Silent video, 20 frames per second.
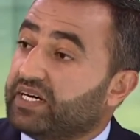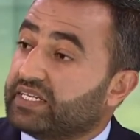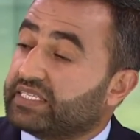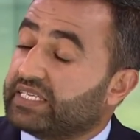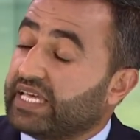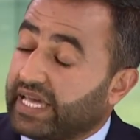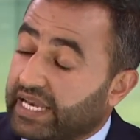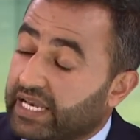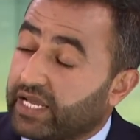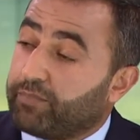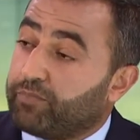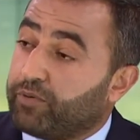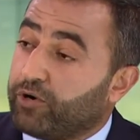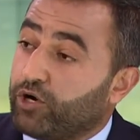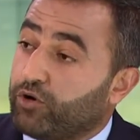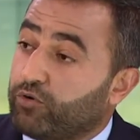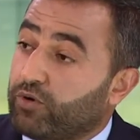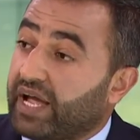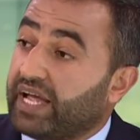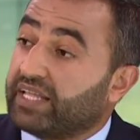
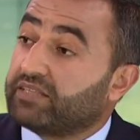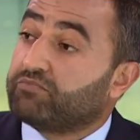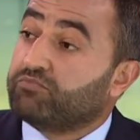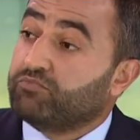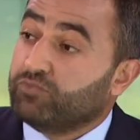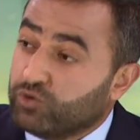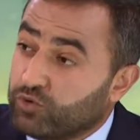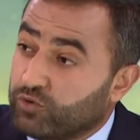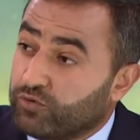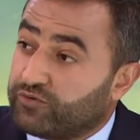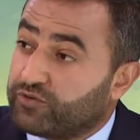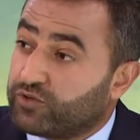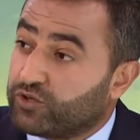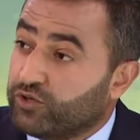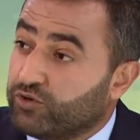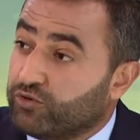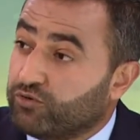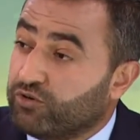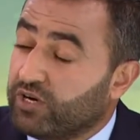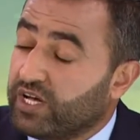Aleppo and moved
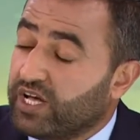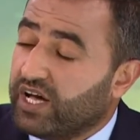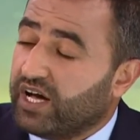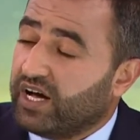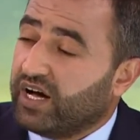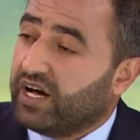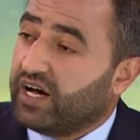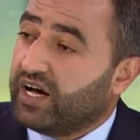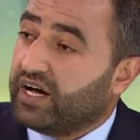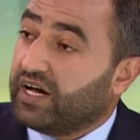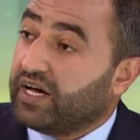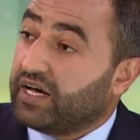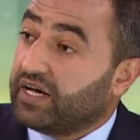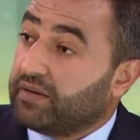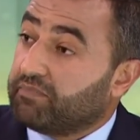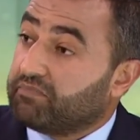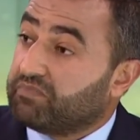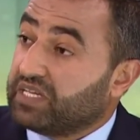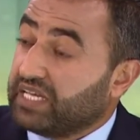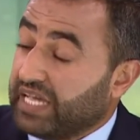to
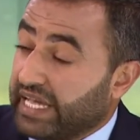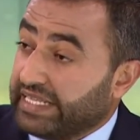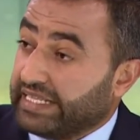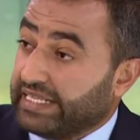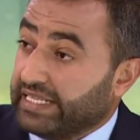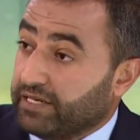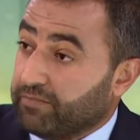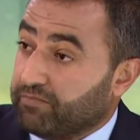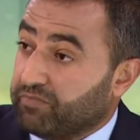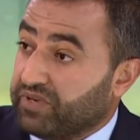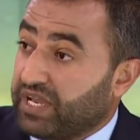Idlib.